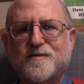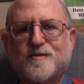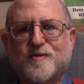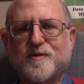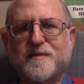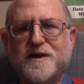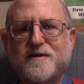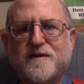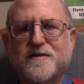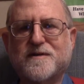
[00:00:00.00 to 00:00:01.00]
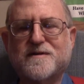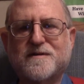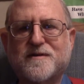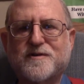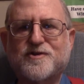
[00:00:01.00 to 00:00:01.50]
We'll remain on
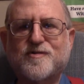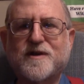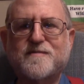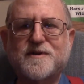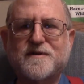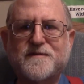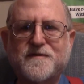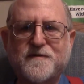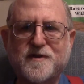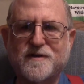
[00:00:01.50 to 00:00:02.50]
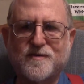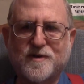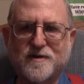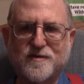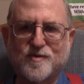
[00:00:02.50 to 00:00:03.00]
the treadmill of defeat,
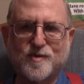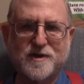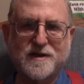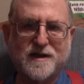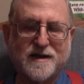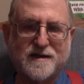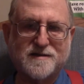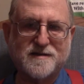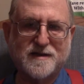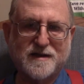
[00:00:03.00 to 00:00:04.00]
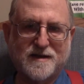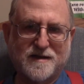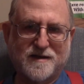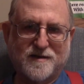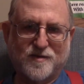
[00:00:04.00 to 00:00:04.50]
where the ruling class
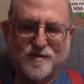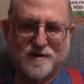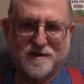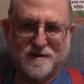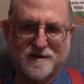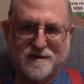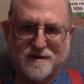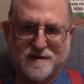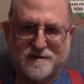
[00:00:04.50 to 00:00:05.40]
will